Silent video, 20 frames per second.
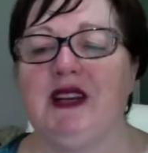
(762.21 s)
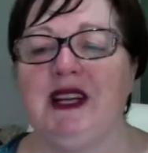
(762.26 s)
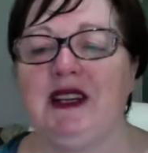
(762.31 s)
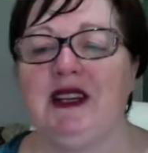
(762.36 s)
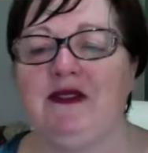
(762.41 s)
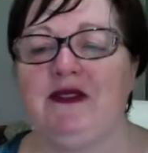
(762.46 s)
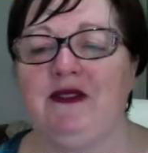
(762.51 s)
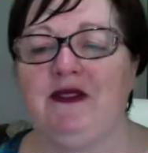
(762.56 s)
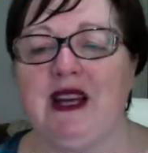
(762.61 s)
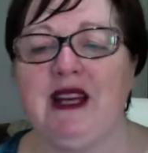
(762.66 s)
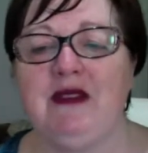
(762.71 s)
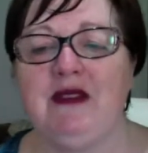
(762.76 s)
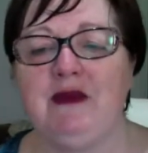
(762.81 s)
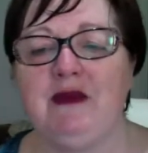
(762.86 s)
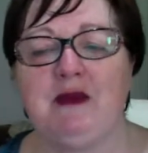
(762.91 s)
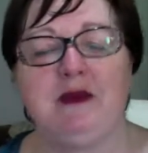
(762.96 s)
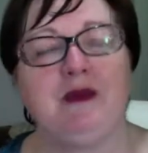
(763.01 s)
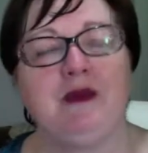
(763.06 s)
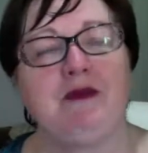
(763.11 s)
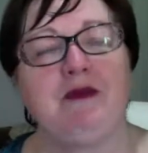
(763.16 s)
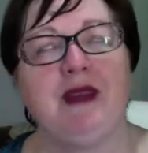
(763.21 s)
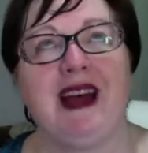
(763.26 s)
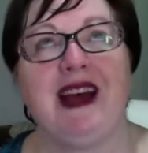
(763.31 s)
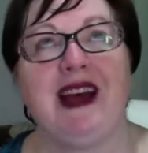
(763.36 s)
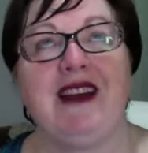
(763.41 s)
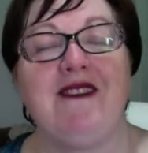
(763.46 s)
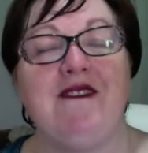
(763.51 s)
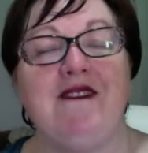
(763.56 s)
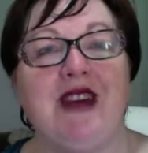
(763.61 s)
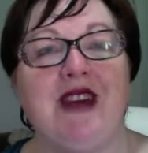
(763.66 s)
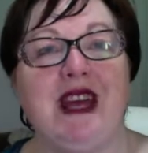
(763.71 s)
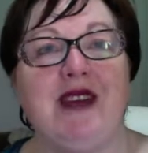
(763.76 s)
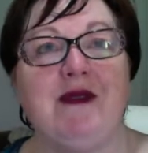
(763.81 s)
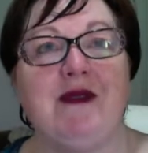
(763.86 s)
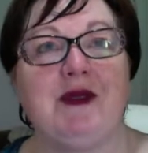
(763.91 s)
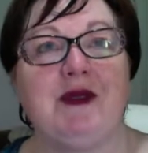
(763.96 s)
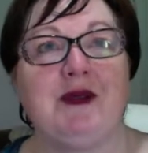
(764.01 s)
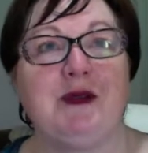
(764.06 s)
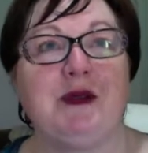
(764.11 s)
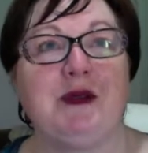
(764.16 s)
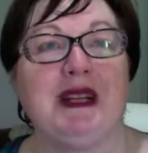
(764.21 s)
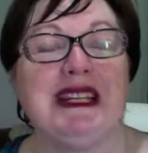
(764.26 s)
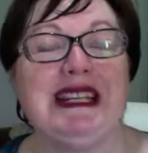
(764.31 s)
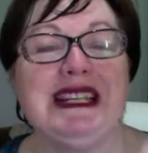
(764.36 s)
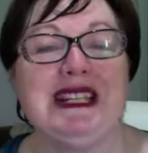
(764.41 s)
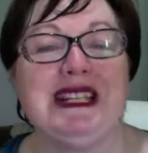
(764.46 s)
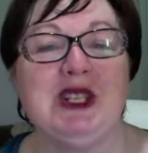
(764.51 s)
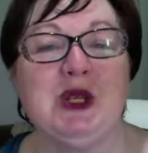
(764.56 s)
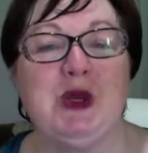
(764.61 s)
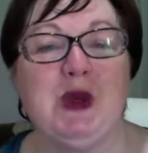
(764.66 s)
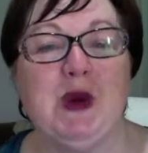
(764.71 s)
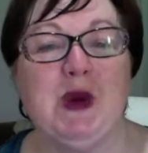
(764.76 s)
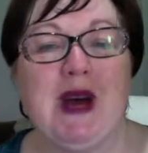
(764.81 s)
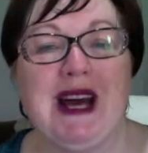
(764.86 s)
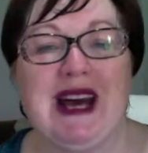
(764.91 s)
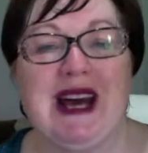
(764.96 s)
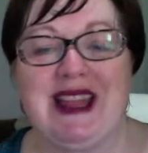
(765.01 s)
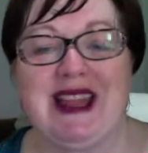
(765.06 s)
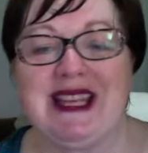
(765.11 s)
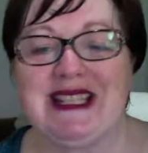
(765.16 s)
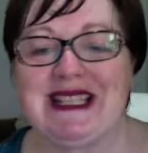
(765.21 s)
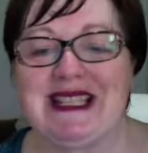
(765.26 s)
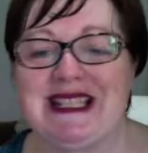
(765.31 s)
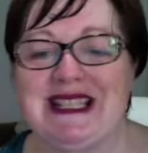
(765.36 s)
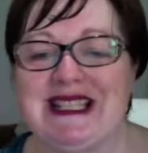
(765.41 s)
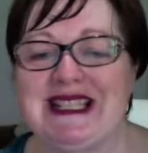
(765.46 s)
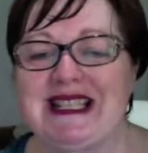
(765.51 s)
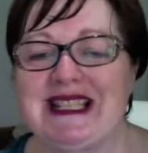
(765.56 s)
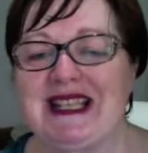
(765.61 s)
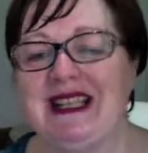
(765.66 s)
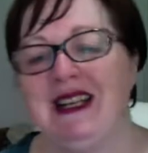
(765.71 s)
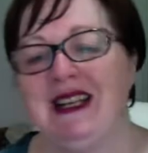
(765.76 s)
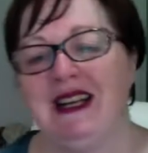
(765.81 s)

unfavorably to others.